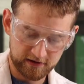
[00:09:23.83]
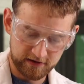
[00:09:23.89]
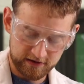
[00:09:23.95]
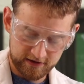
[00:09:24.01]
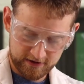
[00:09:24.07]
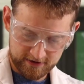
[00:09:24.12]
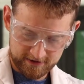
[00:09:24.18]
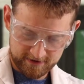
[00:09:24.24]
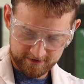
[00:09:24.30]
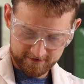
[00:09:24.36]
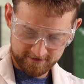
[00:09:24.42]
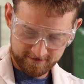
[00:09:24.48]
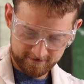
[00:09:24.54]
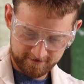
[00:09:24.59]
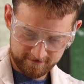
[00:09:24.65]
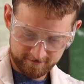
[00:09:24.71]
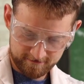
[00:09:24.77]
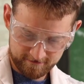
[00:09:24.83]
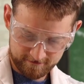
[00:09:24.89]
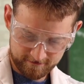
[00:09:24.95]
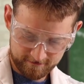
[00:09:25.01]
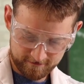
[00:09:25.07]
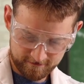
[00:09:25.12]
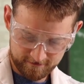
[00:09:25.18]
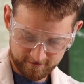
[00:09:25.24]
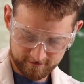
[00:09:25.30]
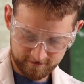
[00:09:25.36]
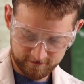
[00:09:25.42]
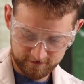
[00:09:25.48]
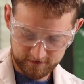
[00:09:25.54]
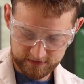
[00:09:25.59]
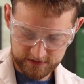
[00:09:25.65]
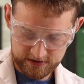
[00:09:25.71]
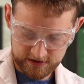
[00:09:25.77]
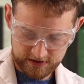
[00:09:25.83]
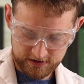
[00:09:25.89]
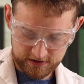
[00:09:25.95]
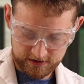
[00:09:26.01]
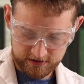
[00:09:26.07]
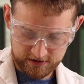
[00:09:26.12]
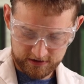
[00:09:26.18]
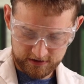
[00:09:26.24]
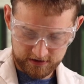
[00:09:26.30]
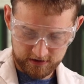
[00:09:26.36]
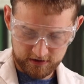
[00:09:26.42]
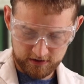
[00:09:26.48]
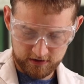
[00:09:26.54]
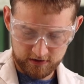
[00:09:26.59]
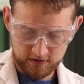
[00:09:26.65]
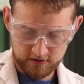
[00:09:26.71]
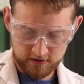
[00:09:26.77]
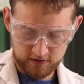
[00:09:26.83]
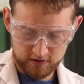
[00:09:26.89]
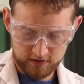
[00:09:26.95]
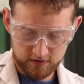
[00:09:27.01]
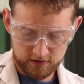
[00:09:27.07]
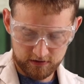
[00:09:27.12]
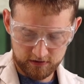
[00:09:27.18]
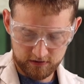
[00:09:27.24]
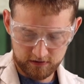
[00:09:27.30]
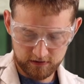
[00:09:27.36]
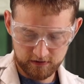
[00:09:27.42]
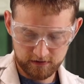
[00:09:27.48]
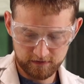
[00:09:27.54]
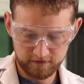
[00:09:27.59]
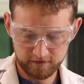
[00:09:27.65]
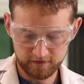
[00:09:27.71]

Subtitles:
[no speech]